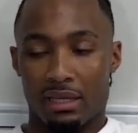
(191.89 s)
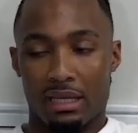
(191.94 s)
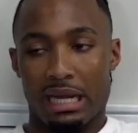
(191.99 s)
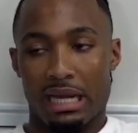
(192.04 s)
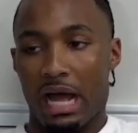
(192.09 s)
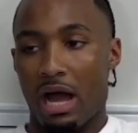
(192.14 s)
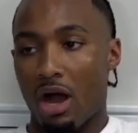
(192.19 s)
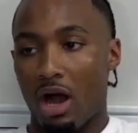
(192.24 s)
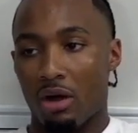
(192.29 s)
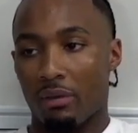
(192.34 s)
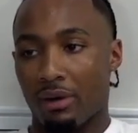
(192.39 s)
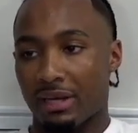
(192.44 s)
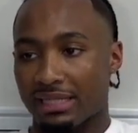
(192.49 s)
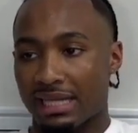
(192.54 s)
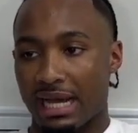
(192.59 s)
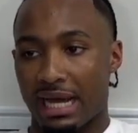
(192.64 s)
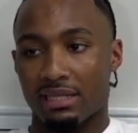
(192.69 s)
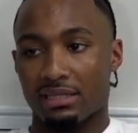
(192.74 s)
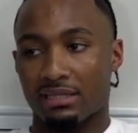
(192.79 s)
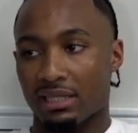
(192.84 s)
And I always
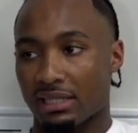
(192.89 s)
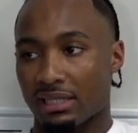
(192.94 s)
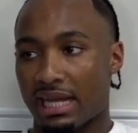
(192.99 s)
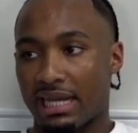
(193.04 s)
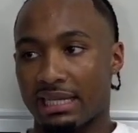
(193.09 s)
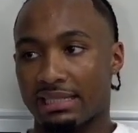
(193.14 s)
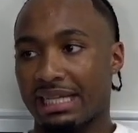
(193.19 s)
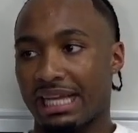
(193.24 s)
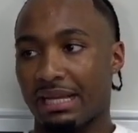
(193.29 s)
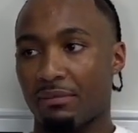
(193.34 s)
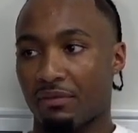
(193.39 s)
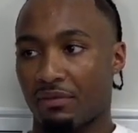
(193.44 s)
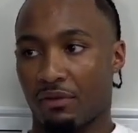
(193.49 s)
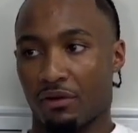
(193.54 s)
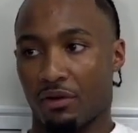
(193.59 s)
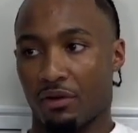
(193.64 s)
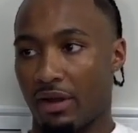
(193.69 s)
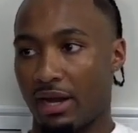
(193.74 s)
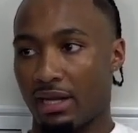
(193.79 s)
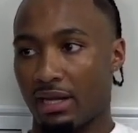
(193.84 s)
kind of took that statement for
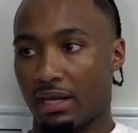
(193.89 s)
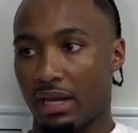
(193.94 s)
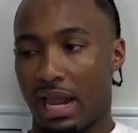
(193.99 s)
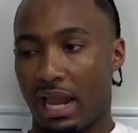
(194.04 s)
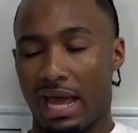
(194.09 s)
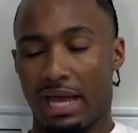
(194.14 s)
granted.